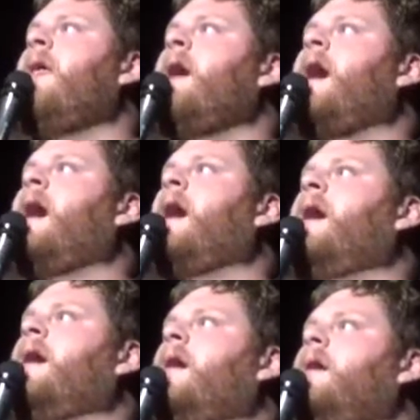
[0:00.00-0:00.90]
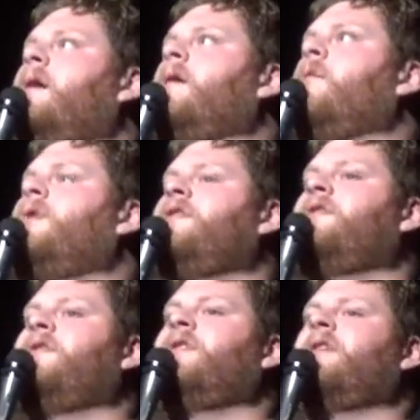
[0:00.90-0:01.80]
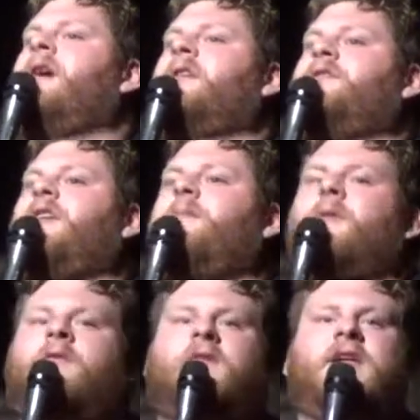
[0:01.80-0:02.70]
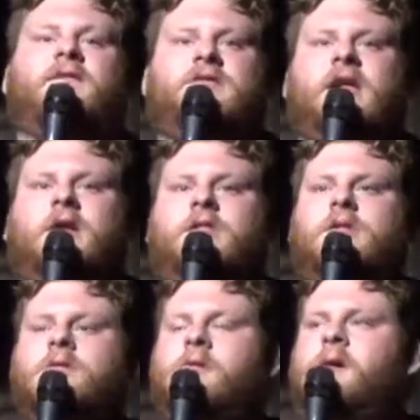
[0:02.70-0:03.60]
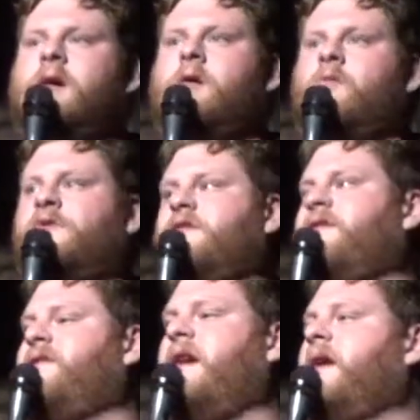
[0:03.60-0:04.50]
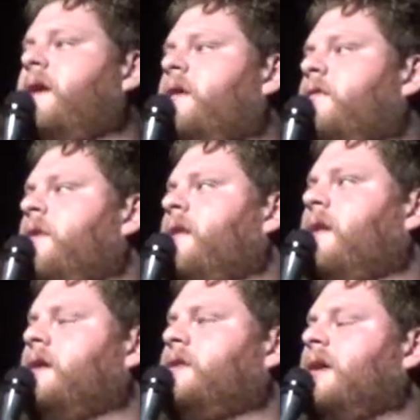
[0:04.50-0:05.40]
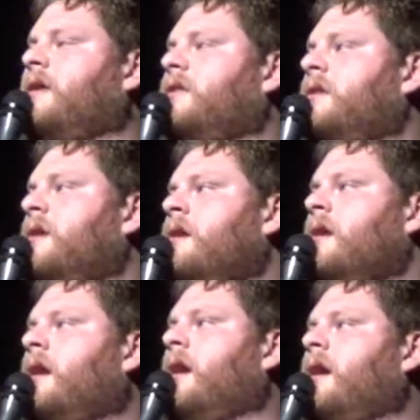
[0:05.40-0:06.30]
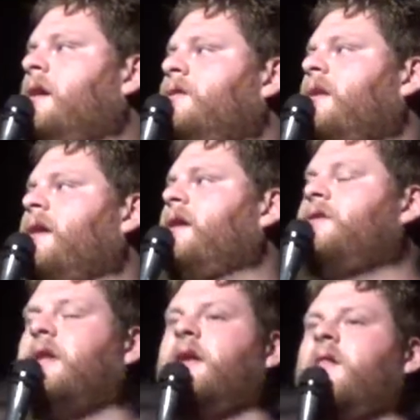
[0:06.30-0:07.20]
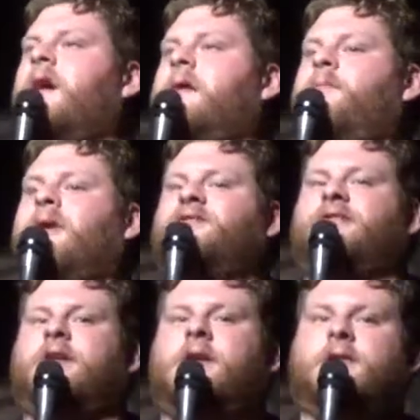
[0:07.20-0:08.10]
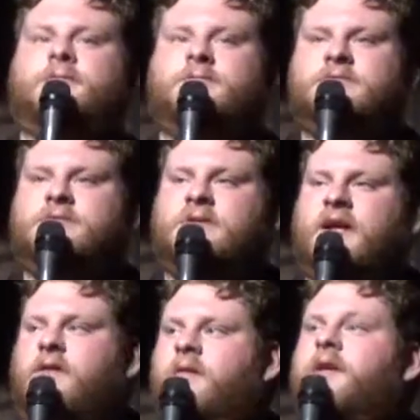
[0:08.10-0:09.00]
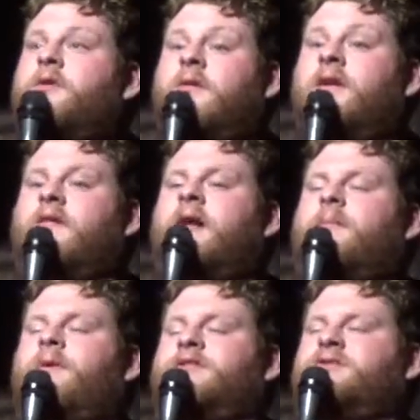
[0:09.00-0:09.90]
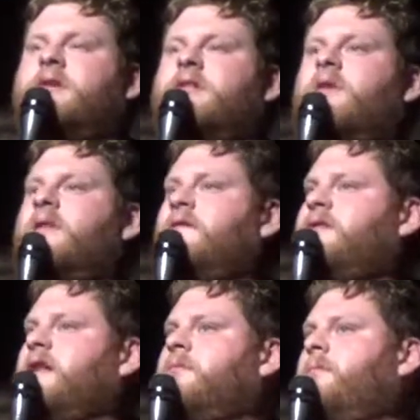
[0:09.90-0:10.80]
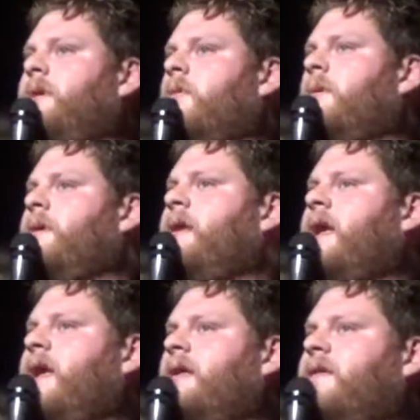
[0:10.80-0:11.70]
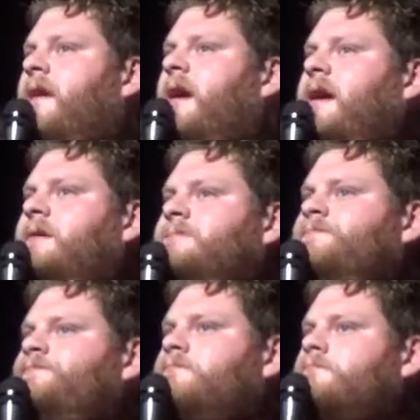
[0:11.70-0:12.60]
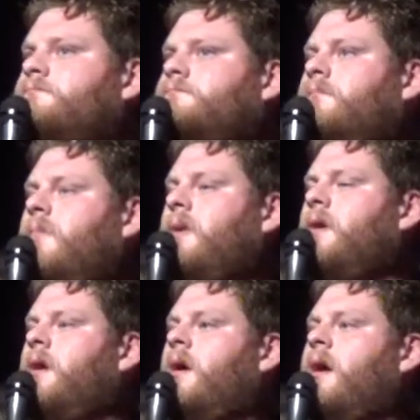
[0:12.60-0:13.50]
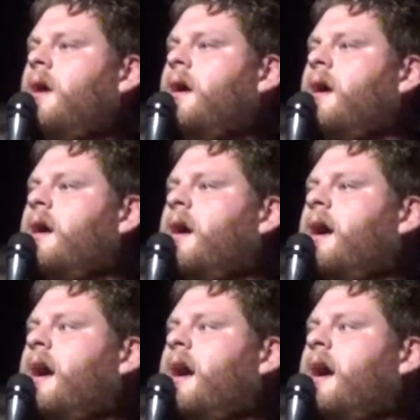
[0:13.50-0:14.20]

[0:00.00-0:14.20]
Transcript: Uh, when you're, you're out of shape, you don't really have sex, uh, which is fine. I don't really like sex. Uh, it's like it's like a lot of pressure, you know, like literally a lot of pressure because I only have sex with big women, and uh,